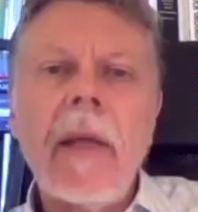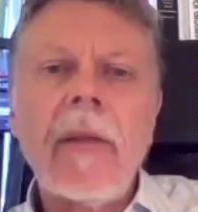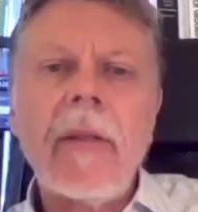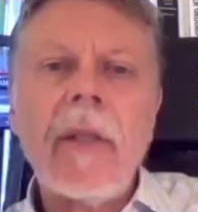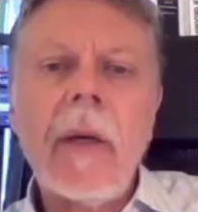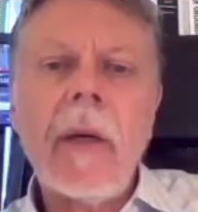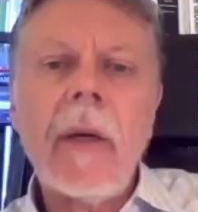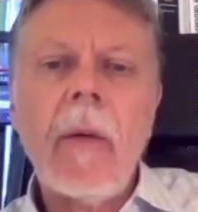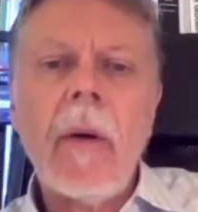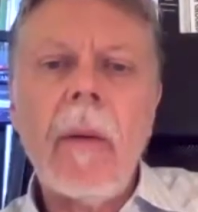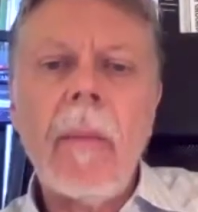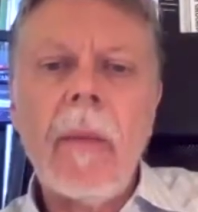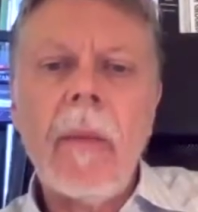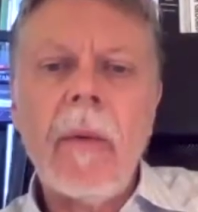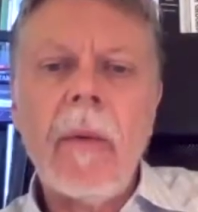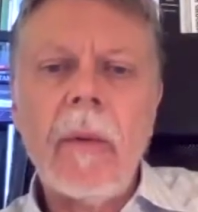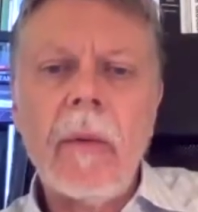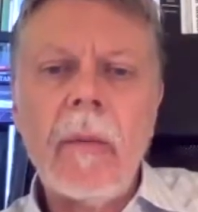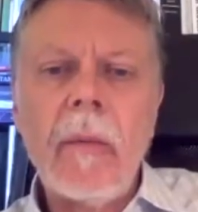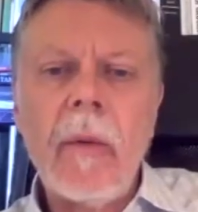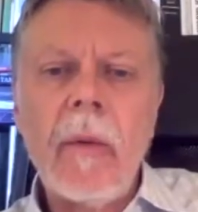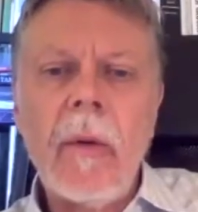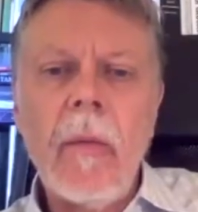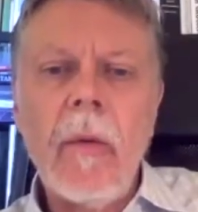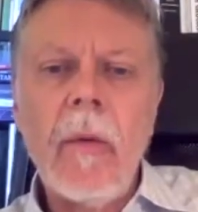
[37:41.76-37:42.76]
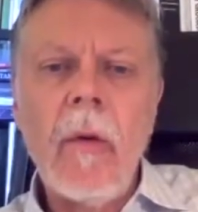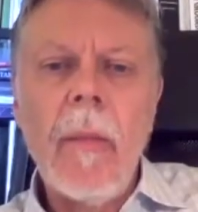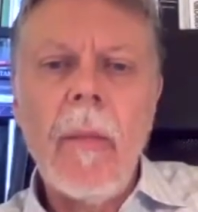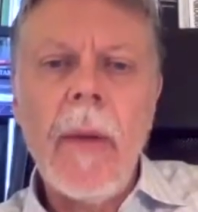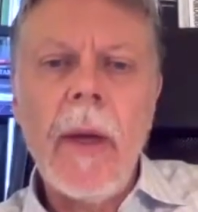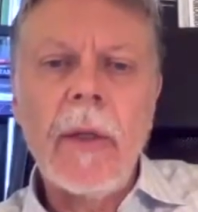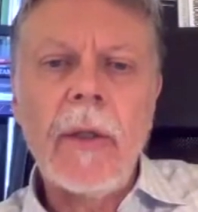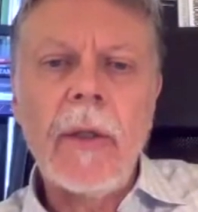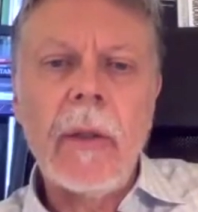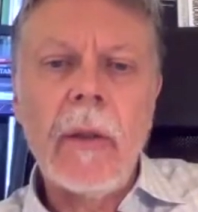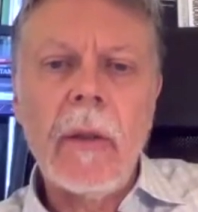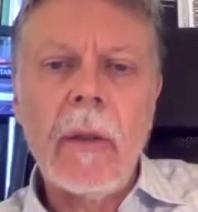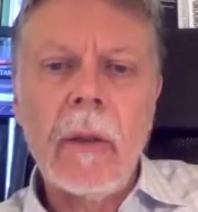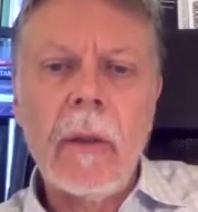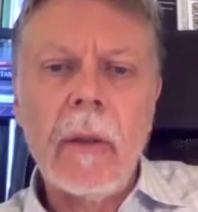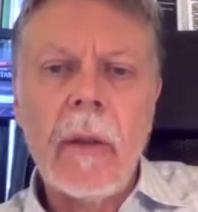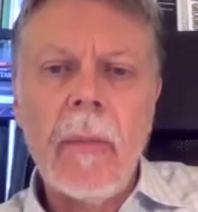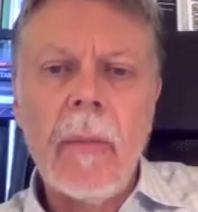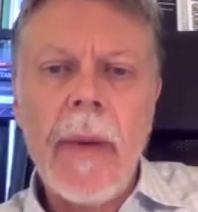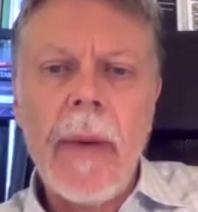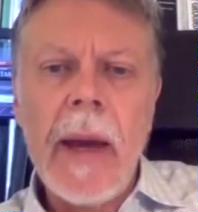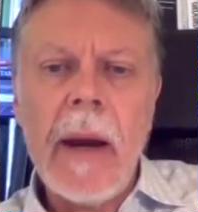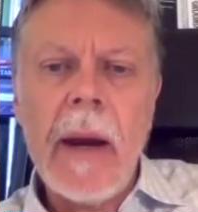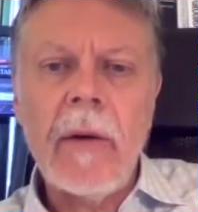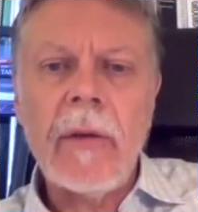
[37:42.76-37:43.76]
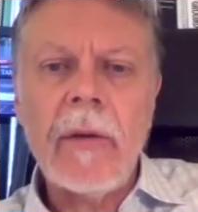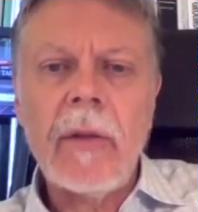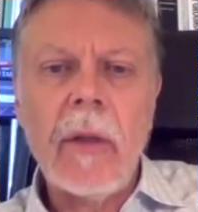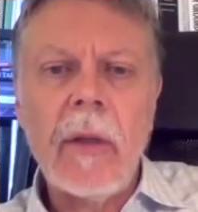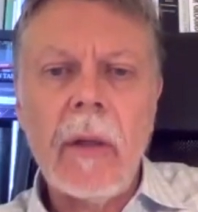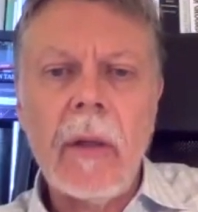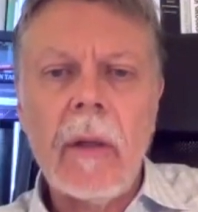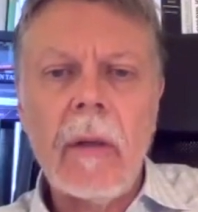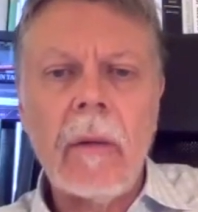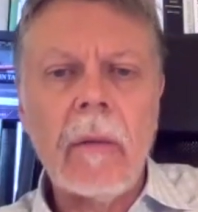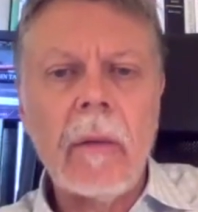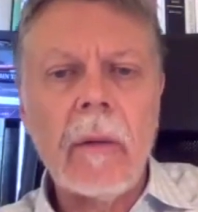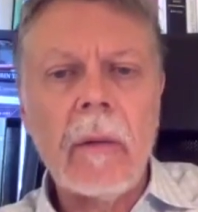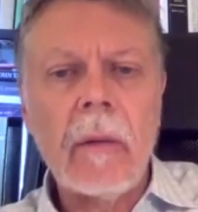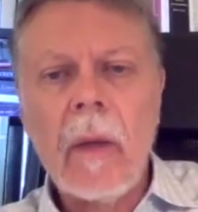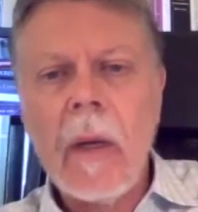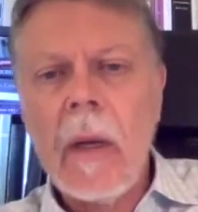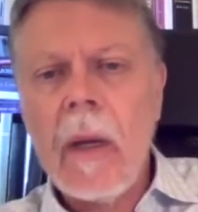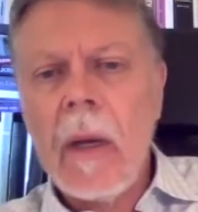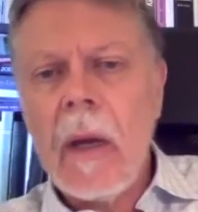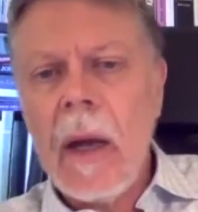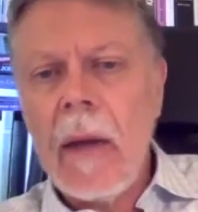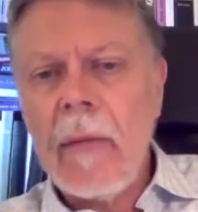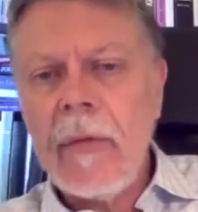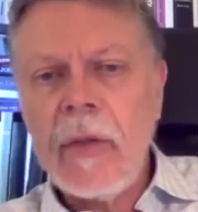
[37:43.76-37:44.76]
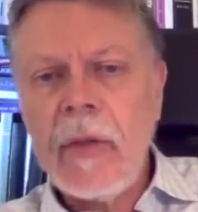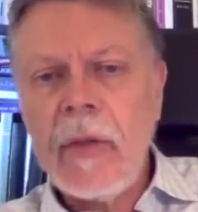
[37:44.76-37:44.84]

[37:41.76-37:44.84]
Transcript: I say where you mentioned the comparison? You know, I've